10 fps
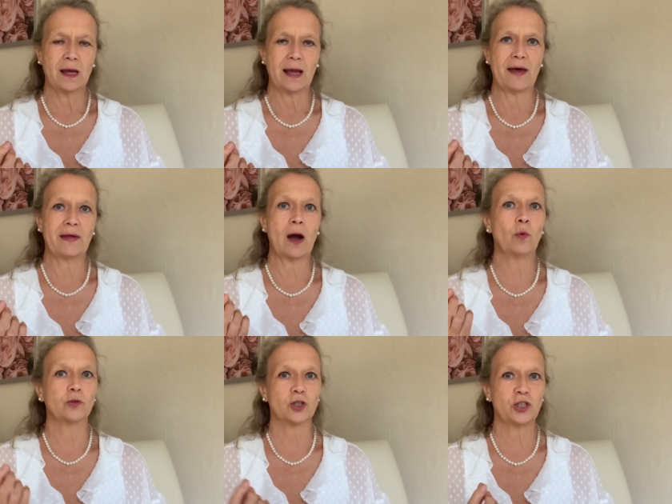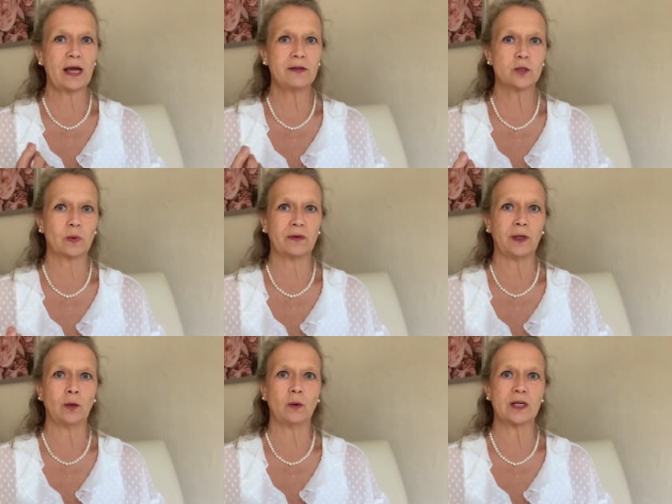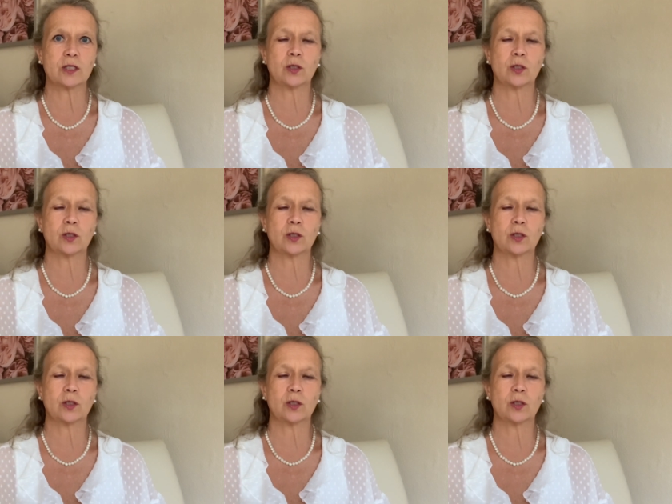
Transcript: and I want to share this with you, is